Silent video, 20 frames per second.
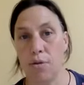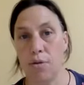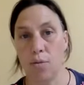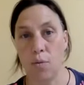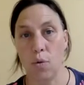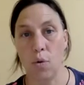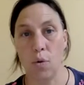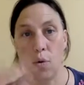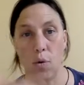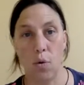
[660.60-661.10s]
or
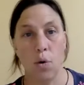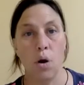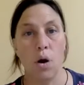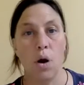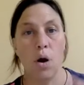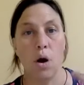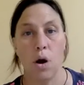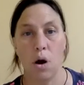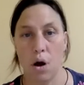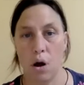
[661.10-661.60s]
more
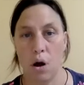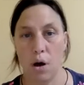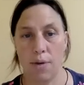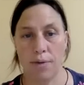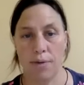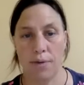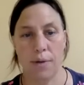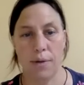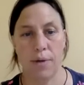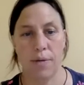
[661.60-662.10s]

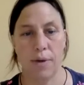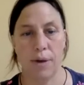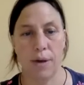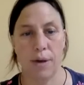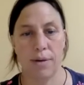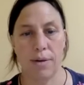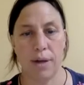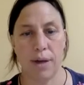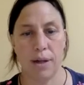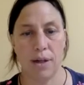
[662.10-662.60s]
after the
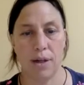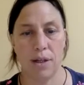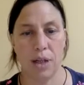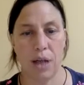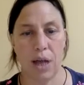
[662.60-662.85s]
event actually